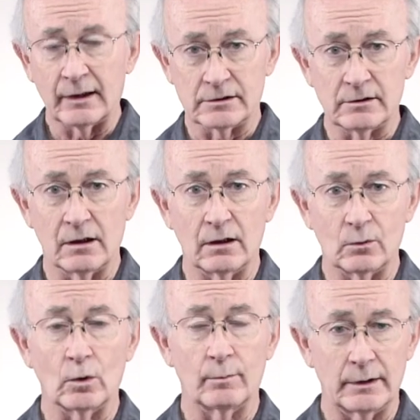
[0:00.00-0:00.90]
has
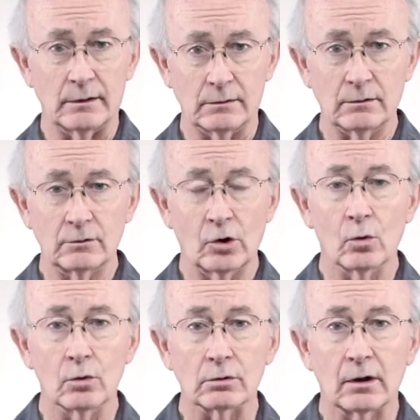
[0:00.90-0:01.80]
done will be
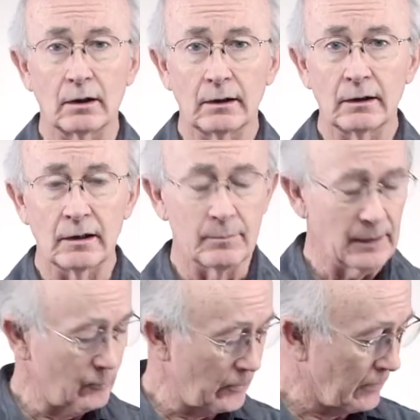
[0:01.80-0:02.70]
told in
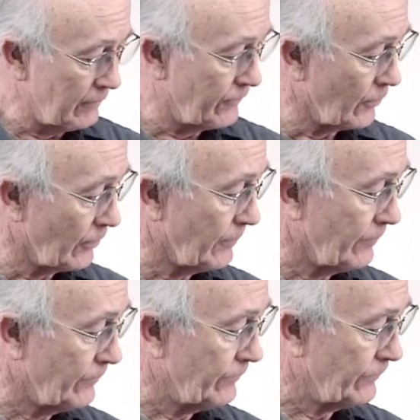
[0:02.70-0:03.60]
memory of her.
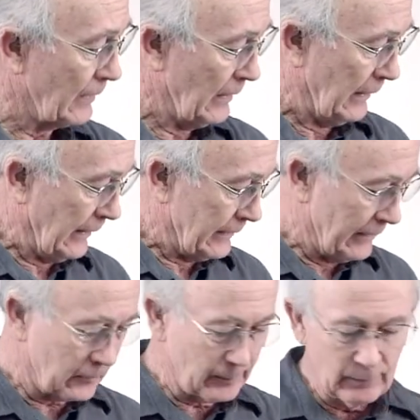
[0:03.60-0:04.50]

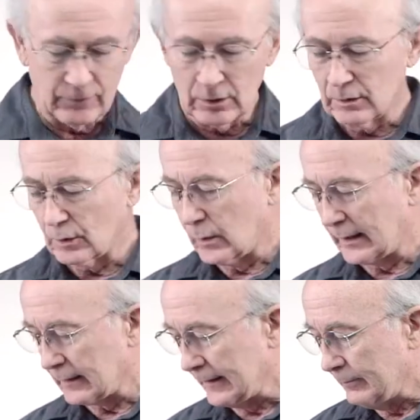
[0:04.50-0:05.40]
Now, to move along
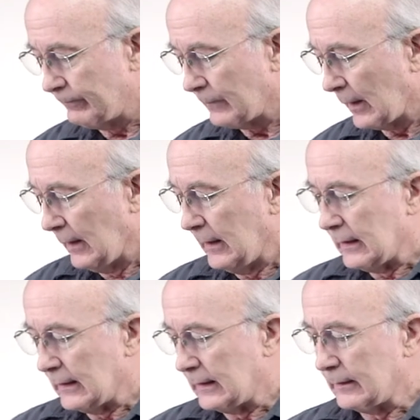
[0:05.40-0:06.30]
quickly,
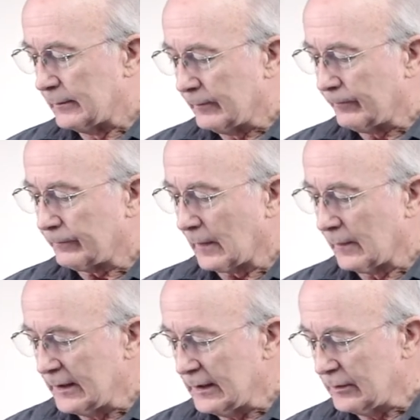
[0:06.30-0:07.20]
um,
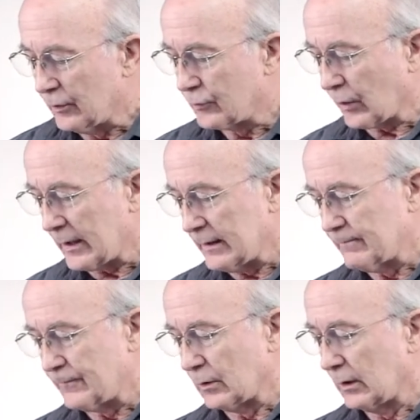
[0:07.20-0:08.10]
the
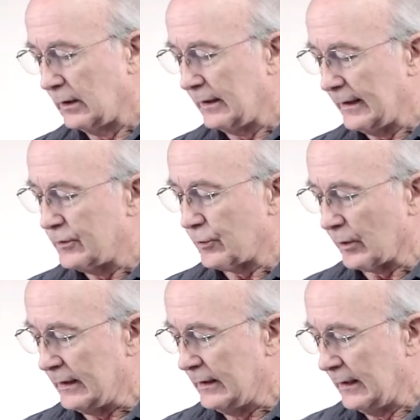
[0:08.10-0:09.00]
triumphal
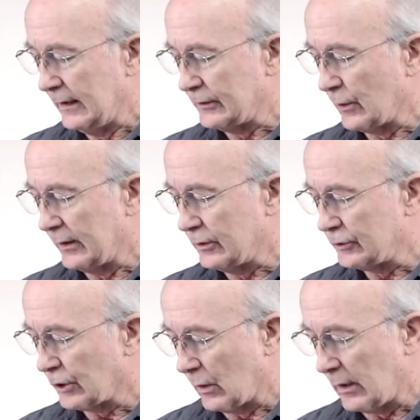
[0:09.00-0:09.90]
entry is going to
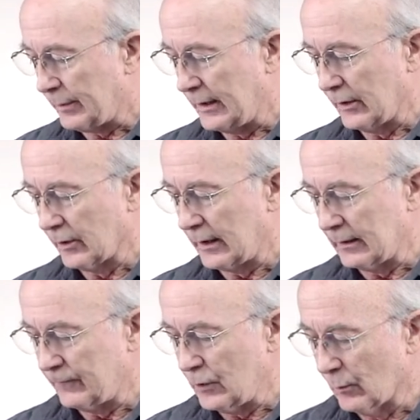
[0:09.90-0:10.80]
show up here
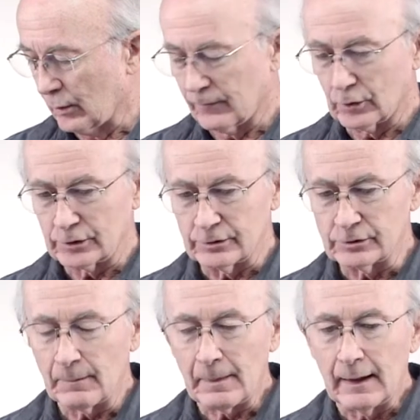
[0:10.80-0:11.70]
in a few more
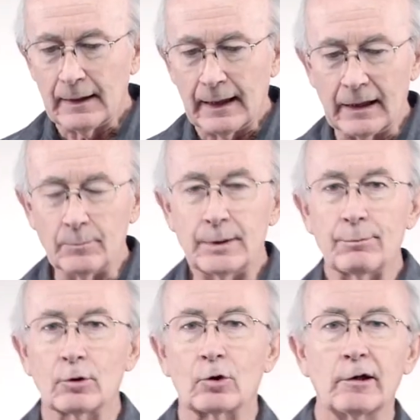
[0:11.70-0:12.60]
verses, and
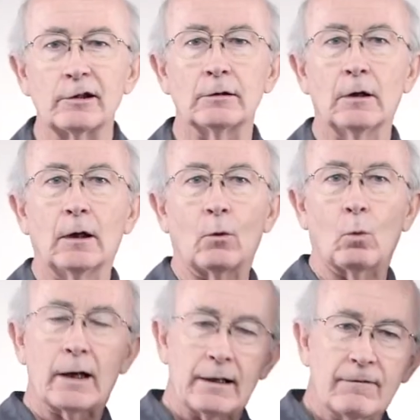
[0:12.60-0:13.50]
people are going to
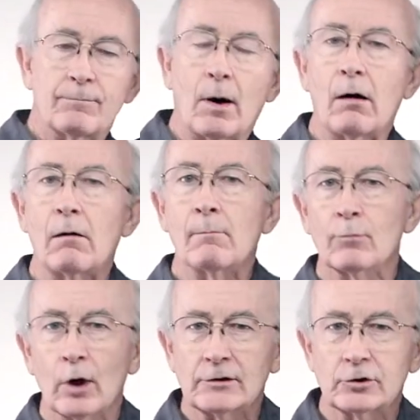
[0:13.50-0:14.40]
wave palm
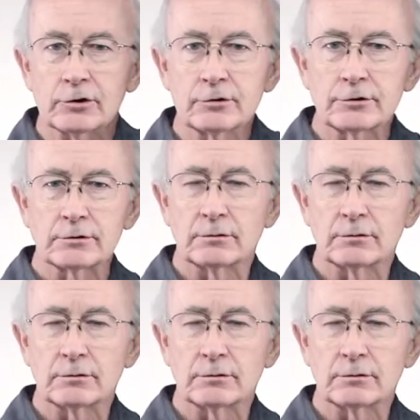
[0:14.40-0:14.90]
branches.